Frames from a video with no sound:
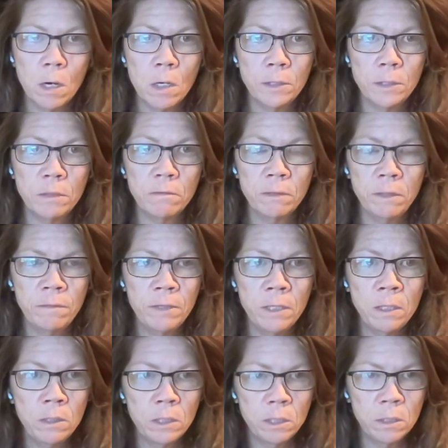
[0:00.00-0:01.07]
cost of
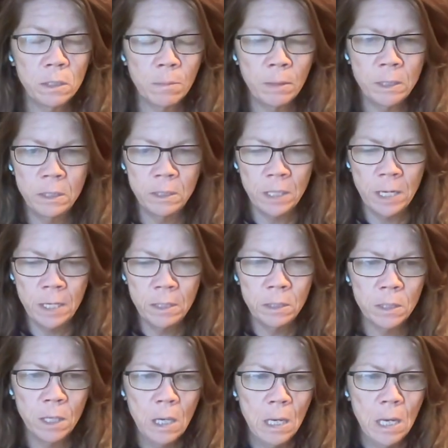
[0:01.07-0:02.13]
living to some
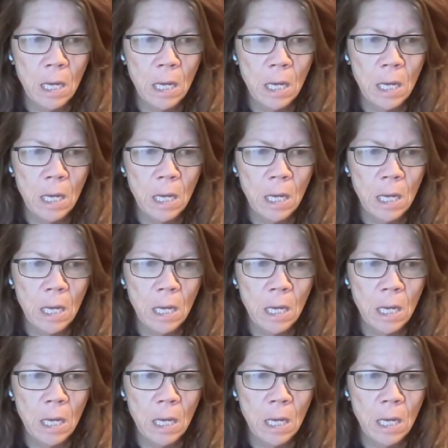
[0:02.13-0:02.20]
extent.